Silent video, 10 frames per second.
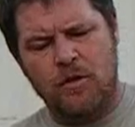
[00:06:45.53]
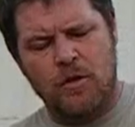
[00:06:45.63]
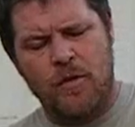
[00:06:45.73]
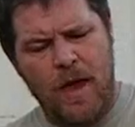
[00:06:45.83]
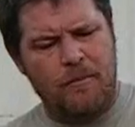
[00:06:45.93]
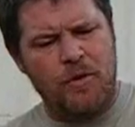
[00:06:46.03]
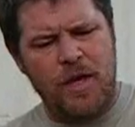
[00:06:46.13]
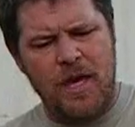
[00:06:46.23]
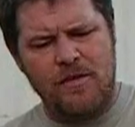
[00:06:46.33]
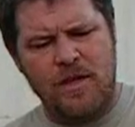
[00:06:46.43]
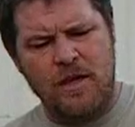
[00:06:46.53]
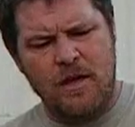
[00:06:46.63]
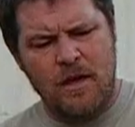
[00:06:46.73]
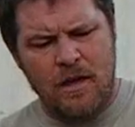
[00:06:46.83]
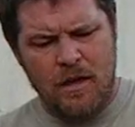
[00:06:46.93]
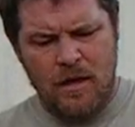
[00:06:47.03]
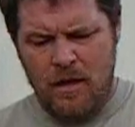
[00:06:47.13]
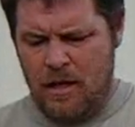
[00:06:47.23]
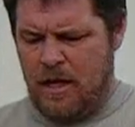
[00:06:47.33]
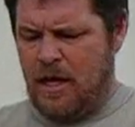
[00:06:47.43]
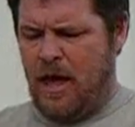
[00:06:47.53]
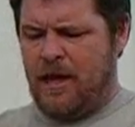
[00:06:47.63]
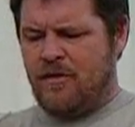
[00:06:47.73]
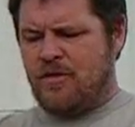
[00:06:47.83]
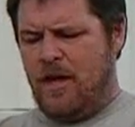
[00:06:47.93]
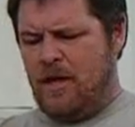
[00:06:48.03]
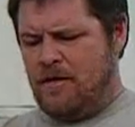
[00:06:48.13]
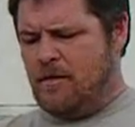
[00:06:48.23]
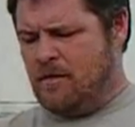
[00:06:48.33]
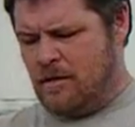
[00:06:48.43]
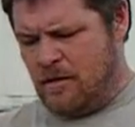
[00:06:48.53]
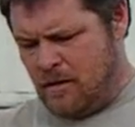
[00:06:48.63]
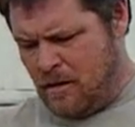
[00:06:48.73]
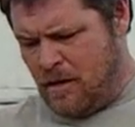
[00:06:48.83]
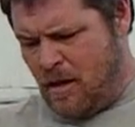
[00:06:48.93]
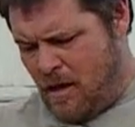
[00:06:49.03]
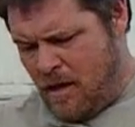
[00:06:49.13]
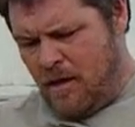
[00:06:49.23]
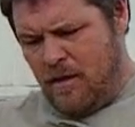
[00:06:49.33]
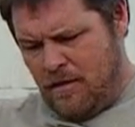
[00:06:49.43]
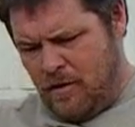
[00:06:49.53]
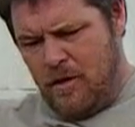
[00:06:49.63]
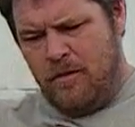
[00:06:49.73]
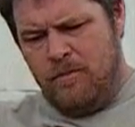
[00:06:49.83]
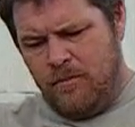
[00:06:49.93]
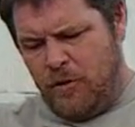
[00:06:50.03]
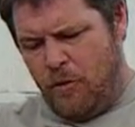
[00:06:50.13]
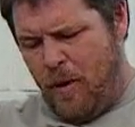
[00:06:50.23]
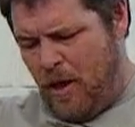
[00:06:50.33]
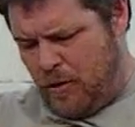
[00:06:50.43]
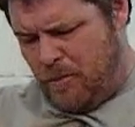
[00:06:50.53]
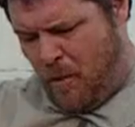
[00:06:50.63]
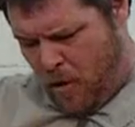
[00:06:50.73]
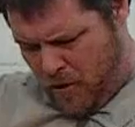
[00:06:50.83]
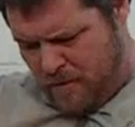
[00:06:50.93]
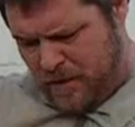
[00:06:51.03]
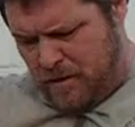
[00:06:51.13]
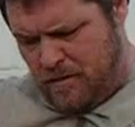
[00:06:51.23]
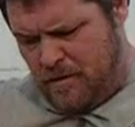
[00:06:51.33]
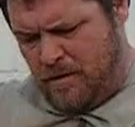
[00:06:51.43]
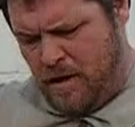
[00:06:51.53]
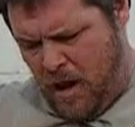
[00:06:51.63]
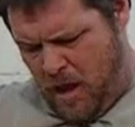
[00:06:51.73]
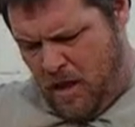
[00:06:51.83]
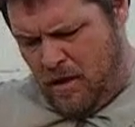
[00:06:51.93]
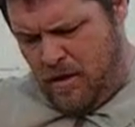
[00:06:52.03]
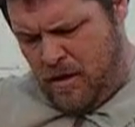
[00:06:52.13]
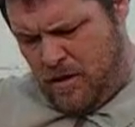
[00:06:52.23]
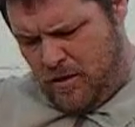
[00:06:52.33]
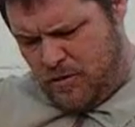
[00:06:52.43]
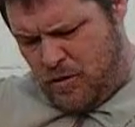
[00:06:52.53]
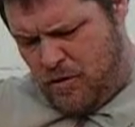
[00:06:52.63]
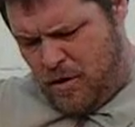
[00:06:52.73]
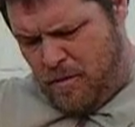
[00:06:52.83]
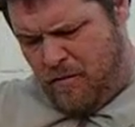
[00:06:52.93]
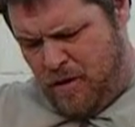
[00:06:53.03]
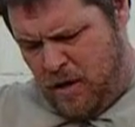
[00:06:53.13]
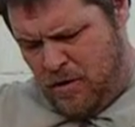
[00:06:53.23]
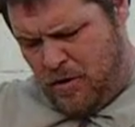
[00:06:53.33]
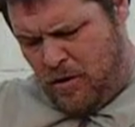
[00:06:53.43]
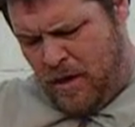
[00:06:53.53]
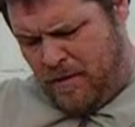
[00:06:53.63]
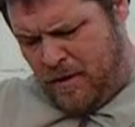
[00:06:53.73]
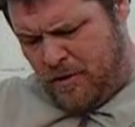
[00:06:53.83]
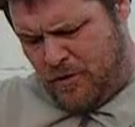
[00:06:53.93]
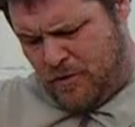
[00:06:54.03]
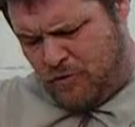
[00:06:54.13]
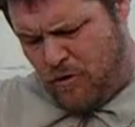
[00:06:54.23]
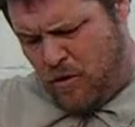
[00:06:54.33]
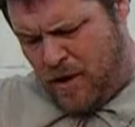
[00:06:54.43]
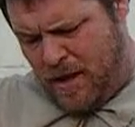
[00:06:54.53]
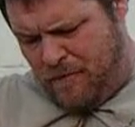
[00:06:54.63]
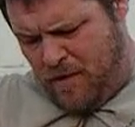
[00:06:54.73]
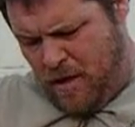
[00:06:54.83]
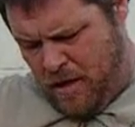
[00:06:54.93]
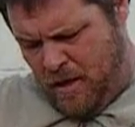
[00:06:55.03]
You can do that pretty easy. And again, like I said, the rounded part of it is so you can come over here and do like this as a draw knife.